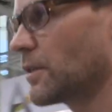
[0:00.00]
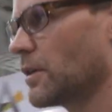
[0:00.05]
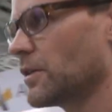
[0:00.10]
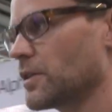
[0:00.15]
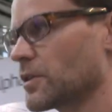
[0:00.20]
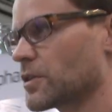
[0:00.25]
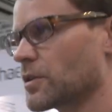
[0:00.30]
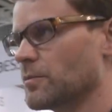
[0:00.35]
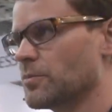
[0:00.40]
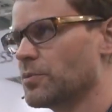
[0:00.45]
all
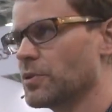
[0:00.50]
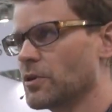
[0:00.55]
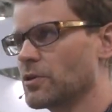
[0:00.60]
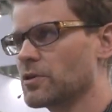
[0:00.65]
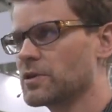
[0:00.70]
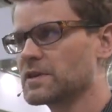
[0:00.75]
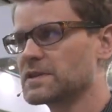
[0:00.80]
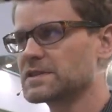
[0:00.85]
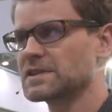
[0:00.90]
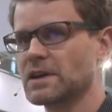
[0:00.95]
your
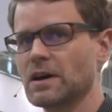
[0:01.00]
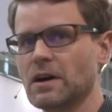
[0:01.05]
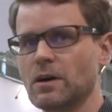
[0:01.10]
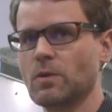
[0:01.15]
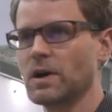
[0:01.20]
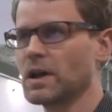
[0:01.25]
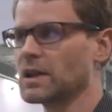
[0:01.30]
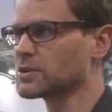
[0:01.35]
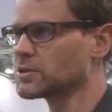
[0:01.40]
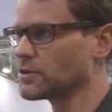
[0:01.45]
components are
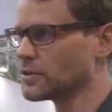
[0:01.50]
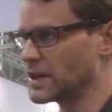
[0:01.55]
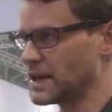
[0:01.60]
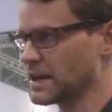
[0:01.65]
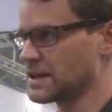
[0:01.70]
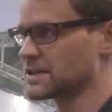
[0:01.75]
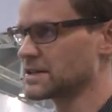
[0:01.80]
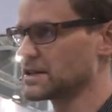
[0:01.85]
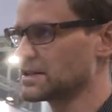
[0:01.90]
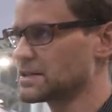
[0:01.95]
well
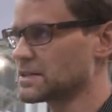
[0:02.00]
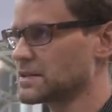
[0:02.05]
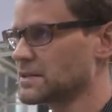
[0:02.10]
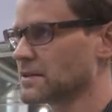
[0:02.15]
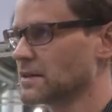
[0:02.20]
connected.